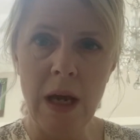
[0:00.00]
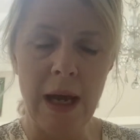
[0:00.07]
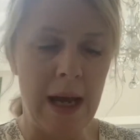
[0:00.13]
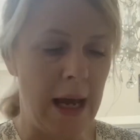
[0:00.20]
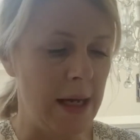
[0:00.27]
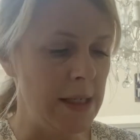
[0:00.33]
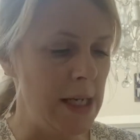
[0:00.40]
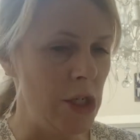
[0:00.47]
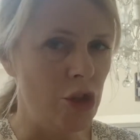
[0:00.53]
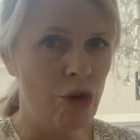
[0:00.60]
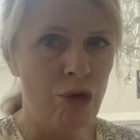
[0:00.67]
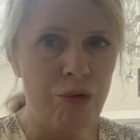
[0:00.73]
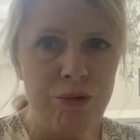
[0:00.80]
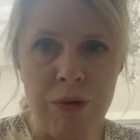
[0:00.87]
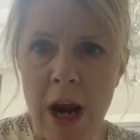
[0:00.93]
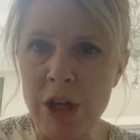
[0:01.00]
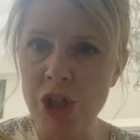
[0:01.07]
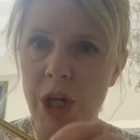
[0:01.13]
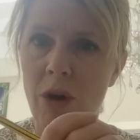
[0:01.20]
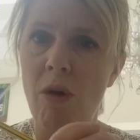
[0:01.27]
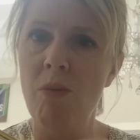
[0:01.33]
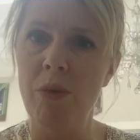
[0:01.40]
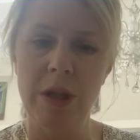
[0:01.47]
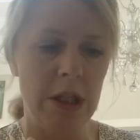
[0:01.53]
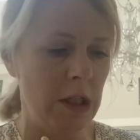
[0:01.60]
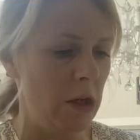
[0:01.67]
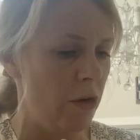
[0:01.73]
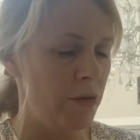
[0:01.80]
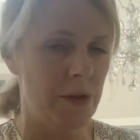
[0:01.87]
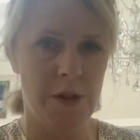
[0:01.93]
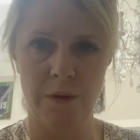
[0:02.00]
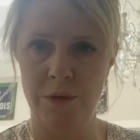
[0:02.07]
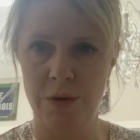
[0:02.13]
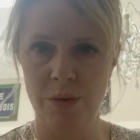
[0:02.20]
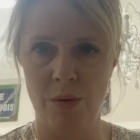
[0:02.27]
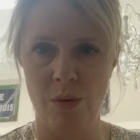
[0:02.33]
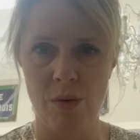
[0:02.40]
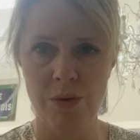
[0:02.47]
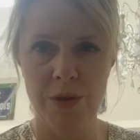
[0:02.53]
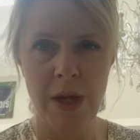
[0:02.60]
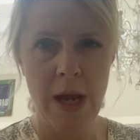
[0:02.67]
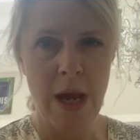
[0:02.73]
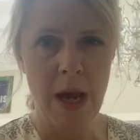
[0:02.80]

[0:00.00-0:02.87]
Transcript: and he's crashing on with lots of thoughts.